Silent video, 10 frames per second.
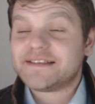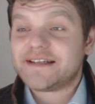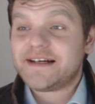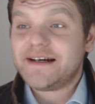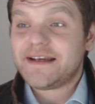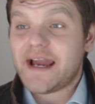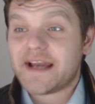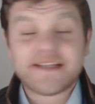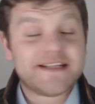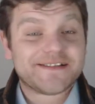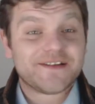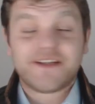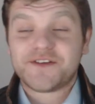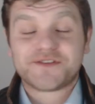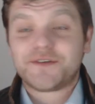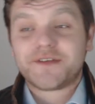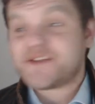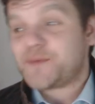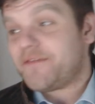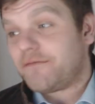And uh, yeah, he does, he
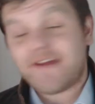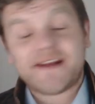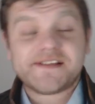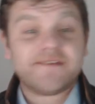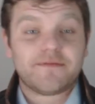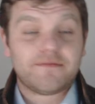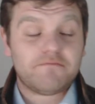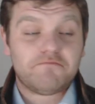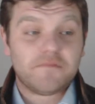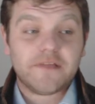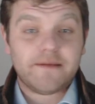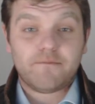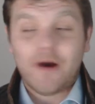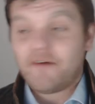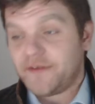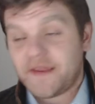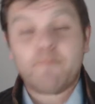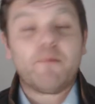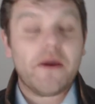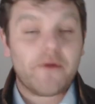does all this with relatively,
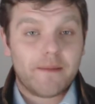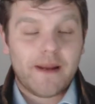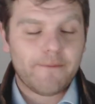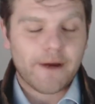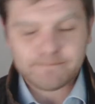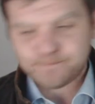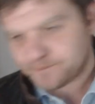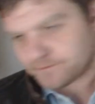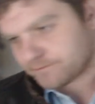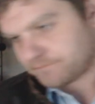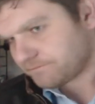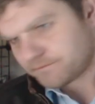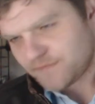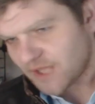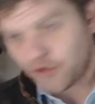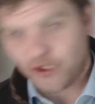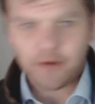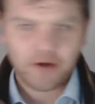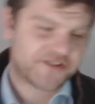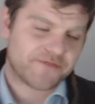well, for the Imperium anyway,
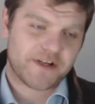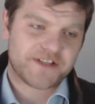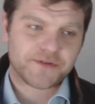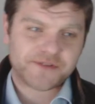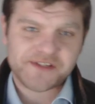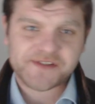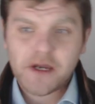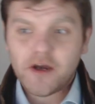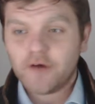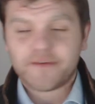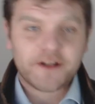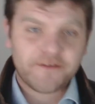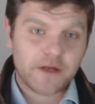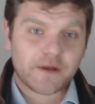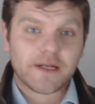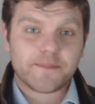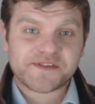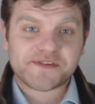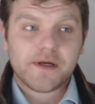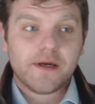no loss of resources other than a
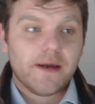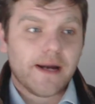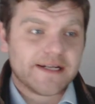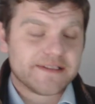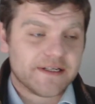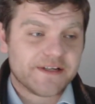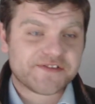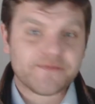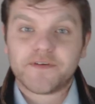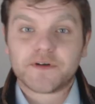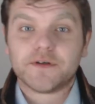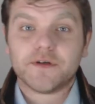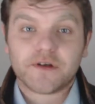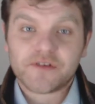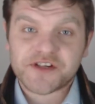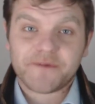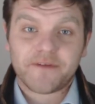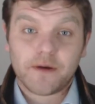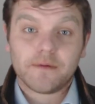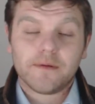few clips and uh, some Thunderhawk
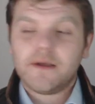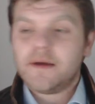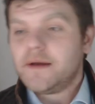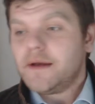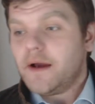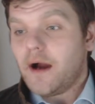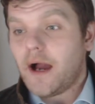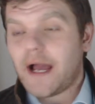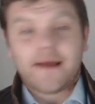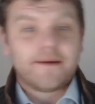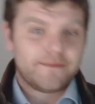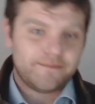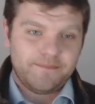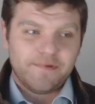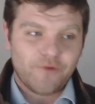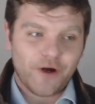gunship fuel. Ah,